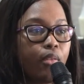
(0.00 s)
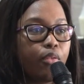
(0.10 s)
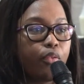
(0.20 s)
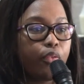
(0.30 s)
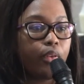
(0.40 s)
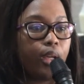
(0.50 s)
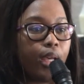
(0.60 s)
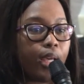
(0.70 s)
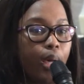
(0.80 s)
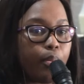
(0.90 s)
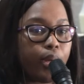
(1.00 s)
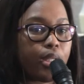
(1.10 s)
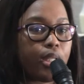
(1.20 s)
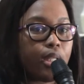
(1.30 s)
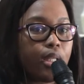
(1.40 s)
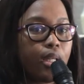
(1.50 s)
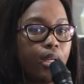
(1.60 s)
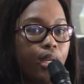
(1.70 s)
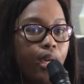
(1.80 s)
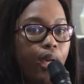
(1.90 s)
that
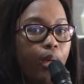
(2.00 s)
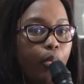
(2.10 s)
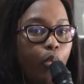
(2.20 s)
somehow there was no